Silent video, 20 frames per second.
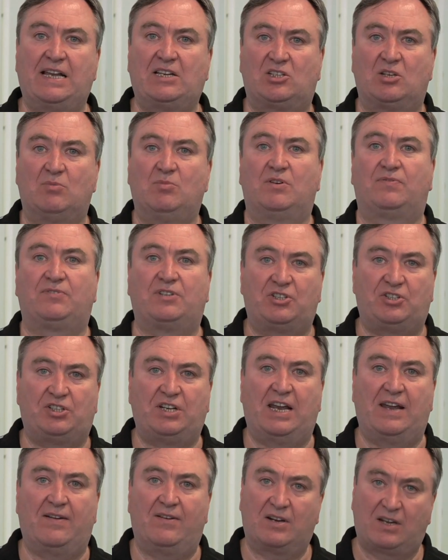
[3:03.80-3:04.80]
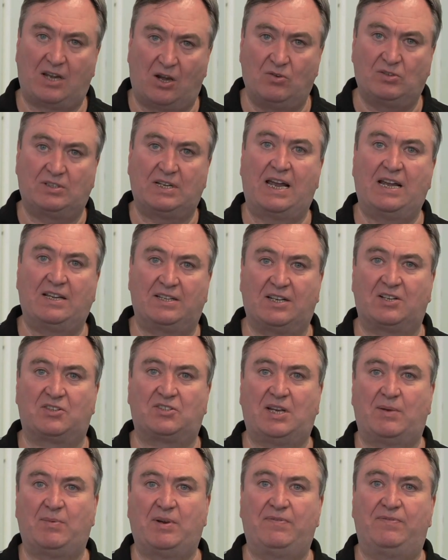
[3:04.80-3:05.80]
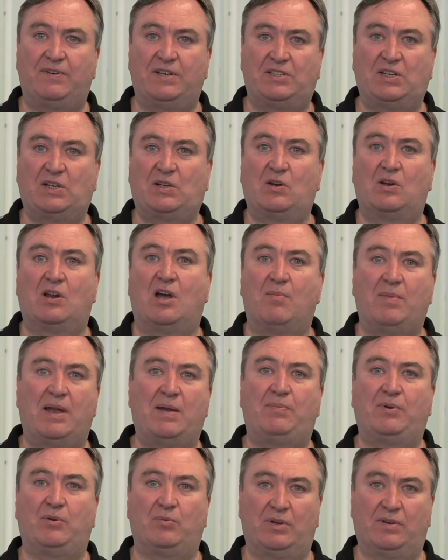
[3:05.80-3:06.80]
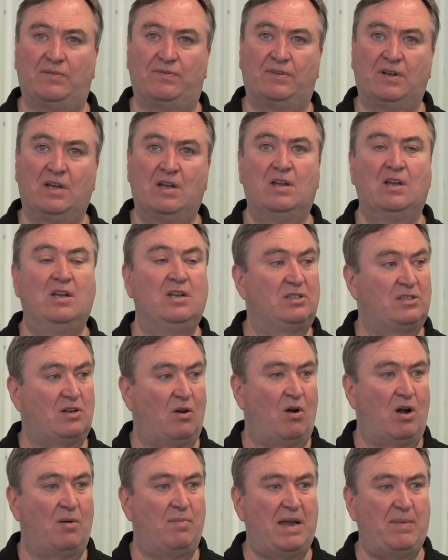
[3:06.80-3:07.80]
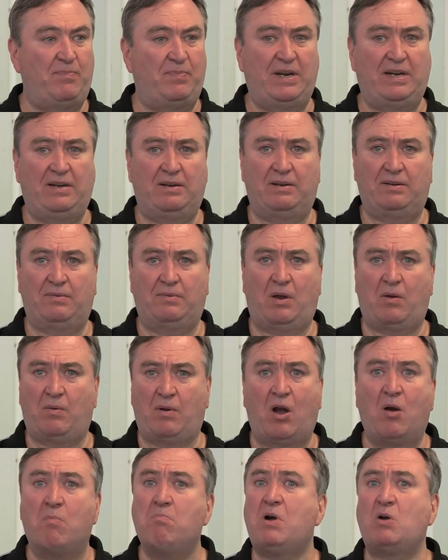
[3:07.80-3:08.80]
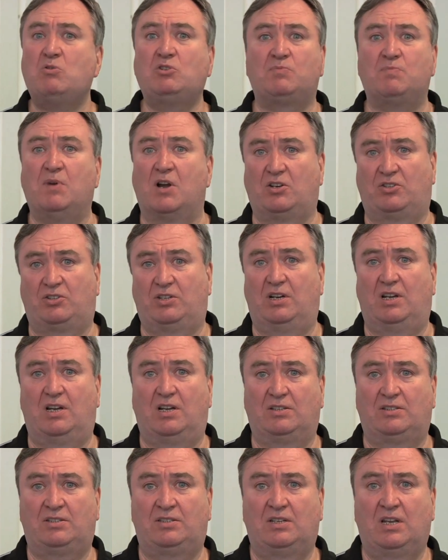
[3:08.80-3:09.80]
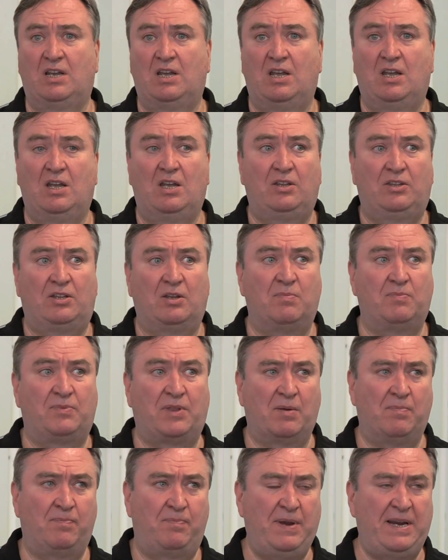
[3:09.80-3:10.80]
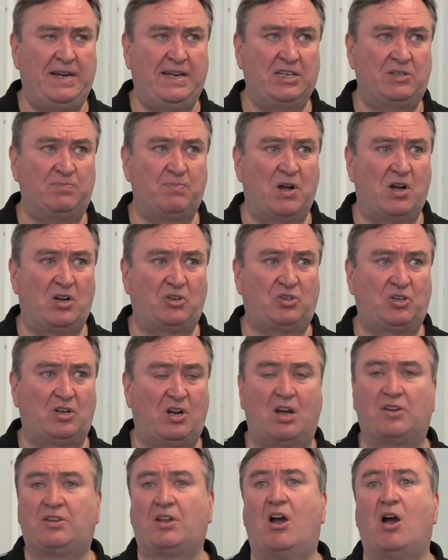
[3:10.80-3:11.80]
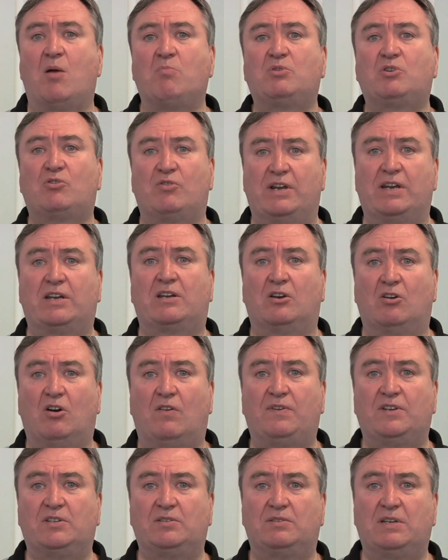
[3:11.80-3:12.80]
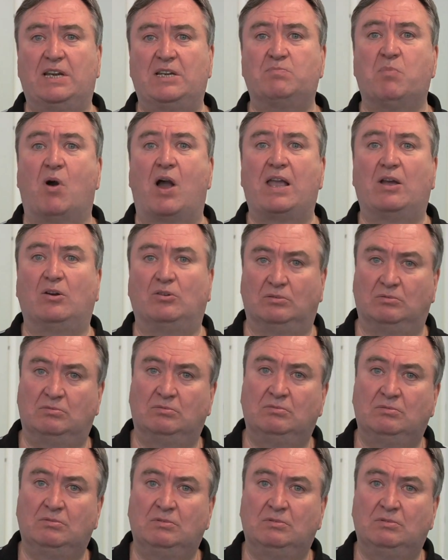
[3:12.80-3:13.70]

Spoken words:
gets them off the chair and goes out and does something physical, I'm happy with. So I'm happy on most martial arts. The biggest martial art that I'm critical of is my own,